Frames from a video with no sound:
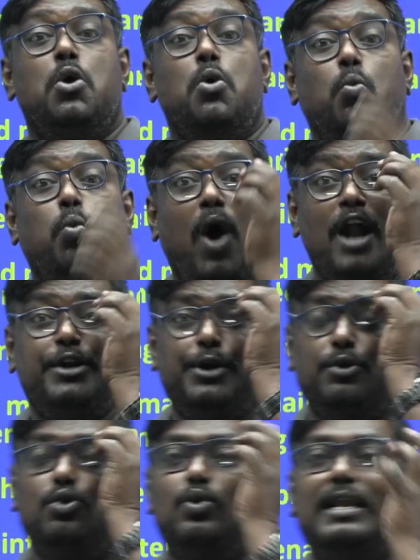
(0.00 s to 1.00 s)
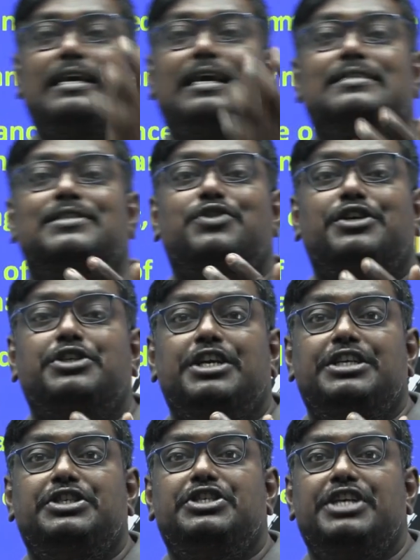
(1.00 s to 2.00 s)
What you do in construction
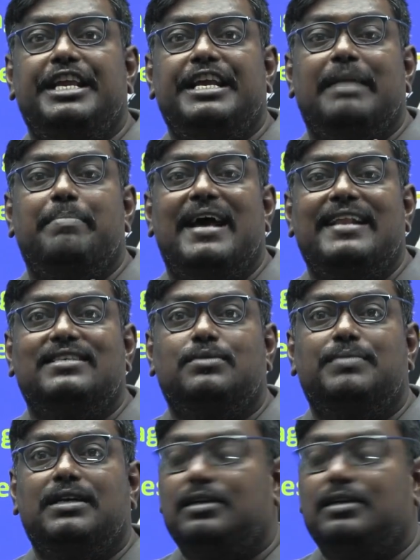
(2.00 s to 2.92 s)
engineering and management?